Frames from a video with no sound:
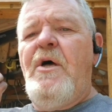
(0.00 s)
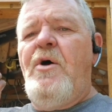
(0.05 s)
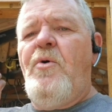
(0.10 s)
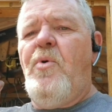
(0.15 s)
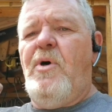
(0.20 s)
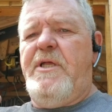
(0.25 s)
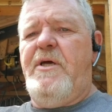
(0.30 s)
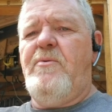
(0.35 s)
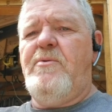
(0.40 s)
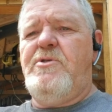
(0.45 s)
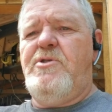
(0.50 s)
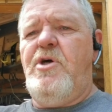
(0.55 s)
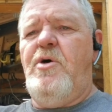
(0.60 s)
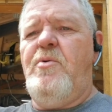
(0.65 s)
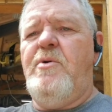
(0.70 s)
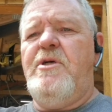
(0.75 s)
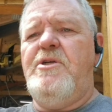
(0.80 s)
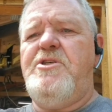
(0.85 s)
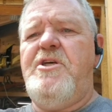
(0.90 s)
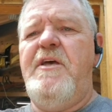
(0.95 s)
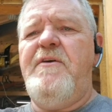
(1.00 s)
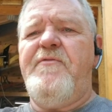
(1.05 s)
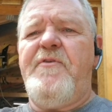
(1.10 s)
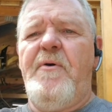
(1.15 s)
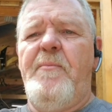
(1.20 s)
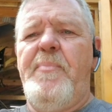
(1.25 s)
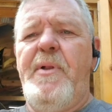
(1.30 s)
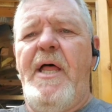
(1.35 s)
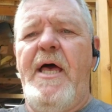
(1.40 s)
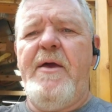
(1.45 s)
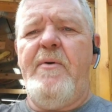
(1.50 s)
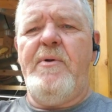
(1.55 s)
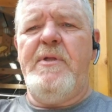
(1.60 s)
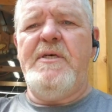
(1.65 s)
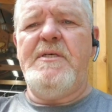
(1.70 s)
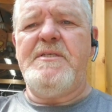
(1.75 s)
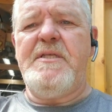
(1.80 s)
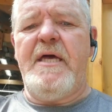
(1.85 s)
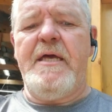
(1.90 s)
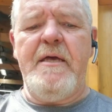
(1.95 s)
What it was doing, the chief complaint when
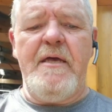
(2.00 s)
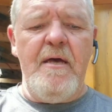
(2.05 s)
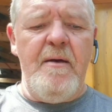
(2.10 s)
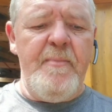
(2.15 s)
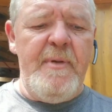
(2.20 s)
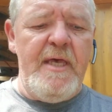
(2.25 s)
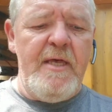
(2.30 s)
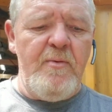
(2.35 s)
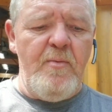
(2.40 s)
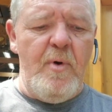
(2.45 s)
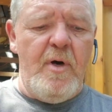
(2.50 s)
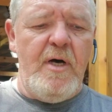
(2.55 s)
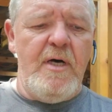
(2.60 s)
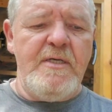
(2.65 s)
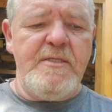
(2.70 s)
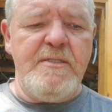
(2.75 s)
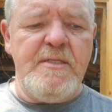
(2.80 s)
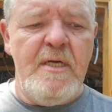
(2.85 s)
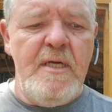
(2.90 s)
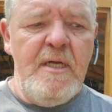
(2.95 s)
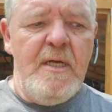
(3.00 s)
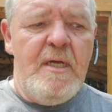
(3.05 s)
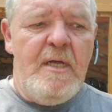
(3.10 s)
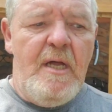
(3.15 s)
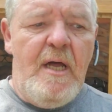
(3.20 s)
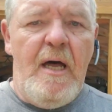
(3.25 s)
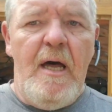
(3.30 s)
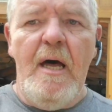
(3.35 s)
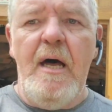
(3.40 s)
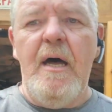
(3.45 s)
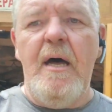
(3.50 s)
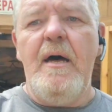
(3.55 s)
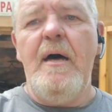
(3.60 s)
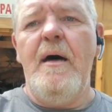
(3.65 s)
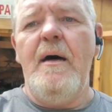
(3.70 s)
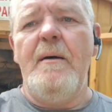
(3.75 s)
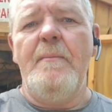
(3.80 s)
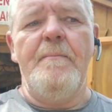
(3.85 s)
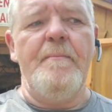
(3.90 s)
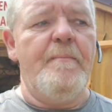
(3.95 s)
this thing come in was
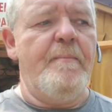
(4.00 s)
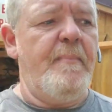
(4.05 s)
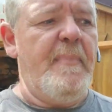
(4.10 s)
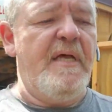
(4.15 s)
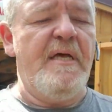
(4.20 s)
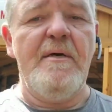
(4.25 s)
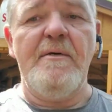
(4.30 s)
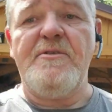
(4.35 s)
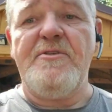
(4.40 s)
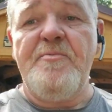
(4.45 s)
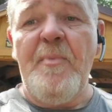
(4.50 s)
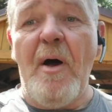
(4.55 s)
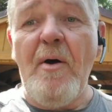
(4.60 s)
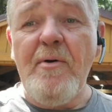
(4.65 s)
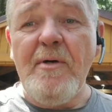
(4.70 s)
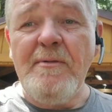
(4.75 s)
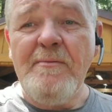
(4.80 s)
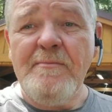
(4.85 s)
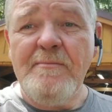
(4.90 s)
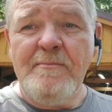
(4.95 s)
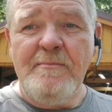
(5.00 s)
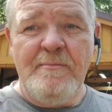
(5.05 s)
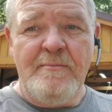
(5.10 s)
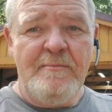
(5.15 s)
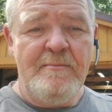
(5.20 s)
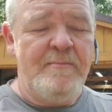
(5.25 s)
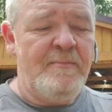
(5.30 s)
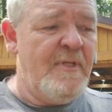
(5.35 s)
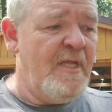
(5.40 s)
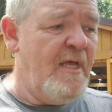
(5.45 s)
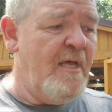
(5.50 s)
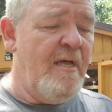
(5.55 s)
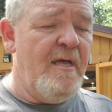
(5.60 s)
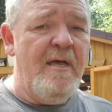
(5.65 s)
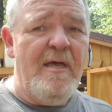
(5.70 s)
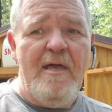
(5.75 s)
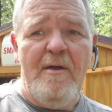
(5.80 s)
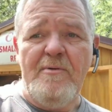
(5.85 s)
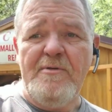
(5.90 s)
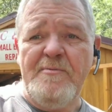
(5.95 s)
it smoking.
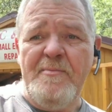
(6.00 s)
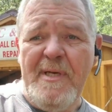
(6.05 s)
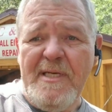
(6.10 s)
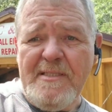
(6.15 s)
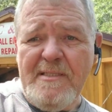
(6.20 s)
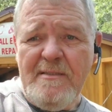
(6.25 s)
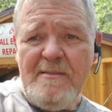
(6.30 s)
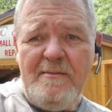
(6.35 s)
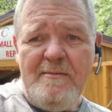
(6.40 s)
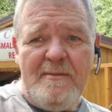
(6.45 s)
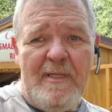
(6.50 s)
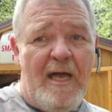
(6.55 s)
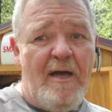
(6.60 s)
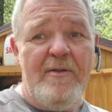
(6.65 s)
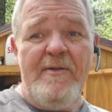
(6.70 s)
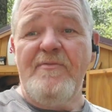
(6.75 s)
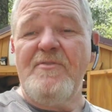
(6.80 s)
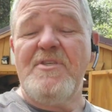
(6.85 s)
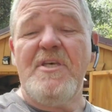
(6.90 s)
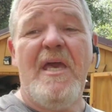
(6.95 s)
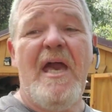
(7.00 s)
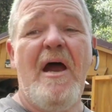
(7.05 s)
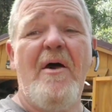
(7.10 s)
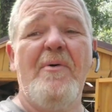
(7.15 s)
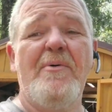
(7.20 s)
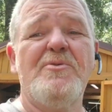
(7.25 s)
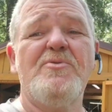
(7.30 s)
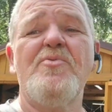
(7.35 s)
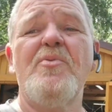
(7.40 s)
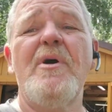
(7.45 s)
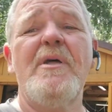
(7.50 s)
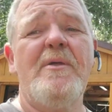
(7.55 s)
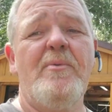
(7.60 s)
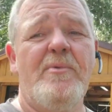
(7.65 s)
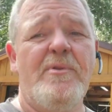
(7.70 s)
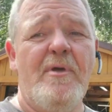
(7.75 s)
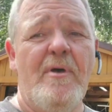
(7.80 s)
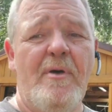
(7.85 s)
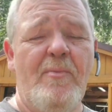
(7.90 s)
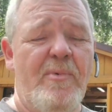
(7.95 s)
It was missing. I don't even see how it was running
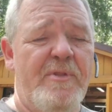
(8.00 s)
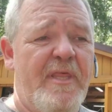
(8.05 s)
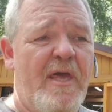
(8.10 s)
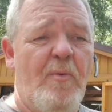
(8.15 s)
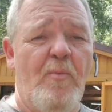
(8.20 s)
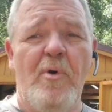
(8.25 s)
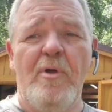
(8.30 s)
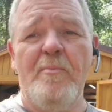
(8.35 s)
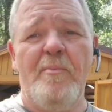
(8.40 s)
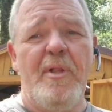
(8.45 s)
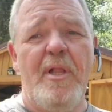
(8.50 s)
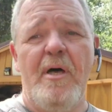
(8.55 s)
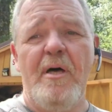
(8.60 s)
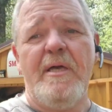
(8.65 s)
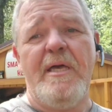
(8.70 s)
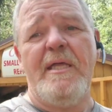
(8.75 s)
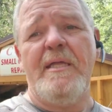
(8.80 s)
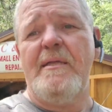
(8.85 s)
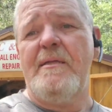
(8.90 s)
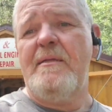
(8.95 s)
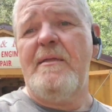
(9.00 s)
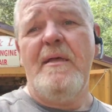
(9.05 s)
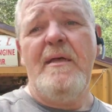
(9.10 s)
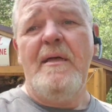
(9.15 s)
with that one plug in it.